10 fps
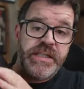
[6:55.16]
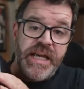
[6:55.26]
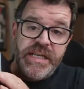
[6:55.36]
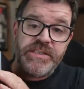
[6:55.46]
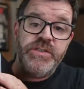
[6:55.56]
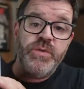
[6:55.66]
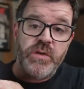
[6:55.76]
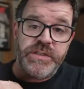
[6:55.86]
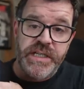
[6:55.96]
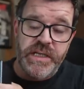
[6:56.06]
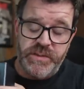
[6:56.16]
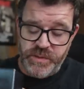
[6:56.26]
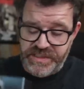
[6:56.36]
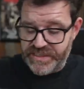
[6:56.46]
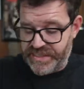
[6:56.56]
Xduoo
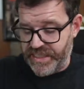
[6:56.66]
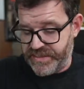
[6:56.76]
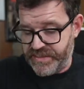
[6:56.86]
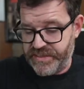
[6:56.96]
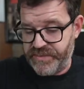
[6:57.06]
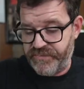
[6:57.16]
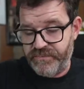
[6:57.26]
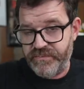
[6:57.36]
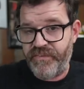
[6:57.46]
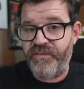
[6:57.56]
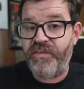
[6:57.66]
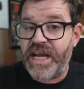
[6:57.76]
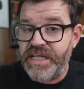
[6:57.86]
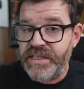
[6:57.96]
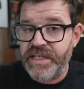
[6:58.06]
TA26S
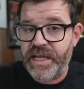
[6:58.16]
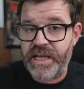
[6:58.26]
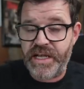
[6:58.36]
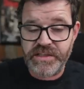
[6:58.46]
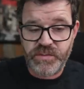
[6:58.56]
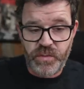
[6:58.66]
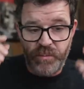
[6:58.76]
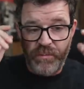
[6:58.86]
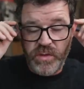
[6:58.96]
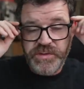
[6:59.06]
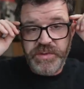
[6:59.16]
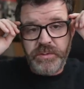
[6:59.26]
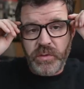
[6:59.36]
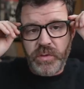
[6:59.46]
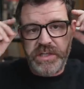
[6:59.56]
finally has what most
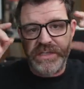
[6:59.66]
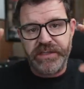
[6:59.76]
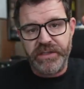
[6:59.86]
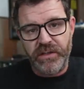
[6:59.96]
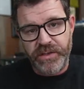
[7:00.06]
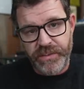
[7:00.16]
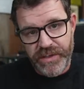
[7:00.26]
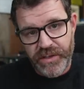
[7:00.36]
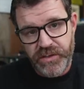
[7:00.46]
people would consider to be the